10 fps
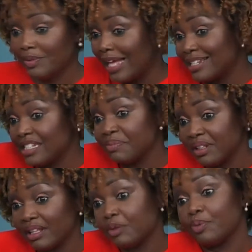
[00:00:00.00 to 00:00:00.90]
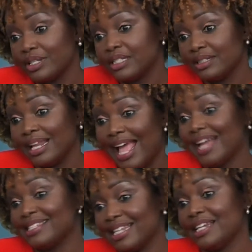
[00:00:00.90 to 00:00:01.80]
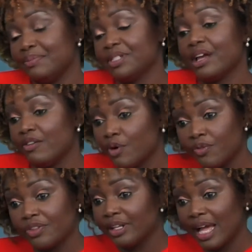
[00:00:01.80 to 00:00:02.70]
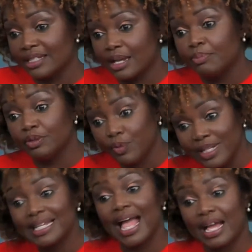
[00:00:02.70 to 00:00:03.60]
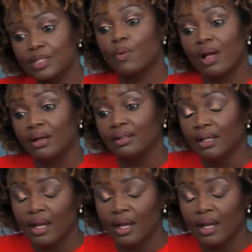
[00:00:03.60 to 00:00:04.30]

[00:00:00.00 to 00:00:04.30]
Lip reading: That is something that the president has said himself over the last couple of weeks as well.